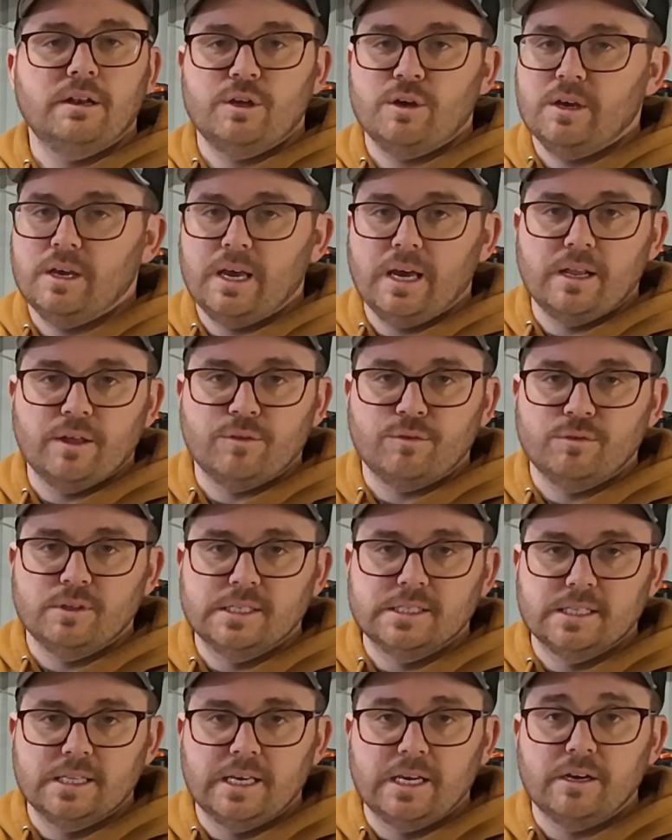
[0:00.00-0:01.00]
You can get it through
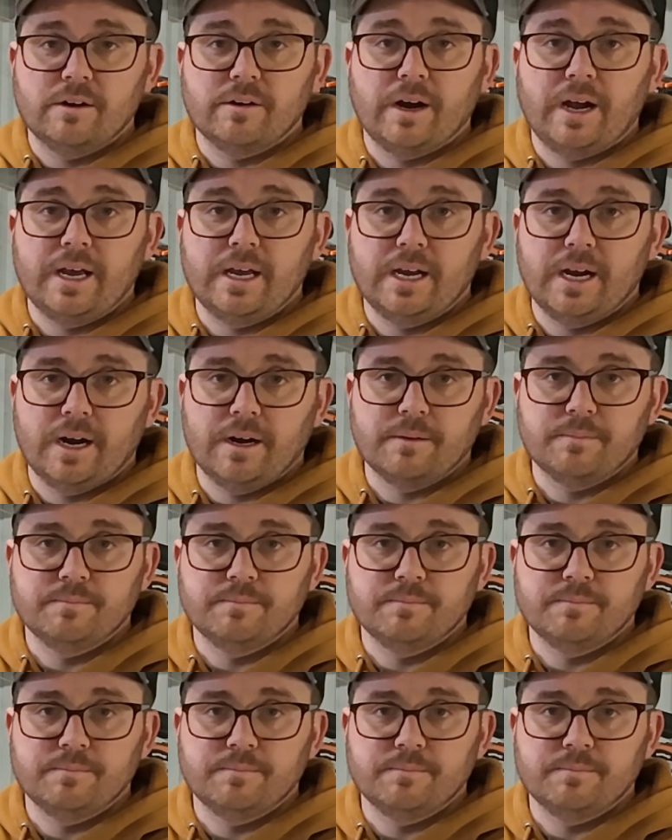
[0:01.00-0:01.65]
this link right here.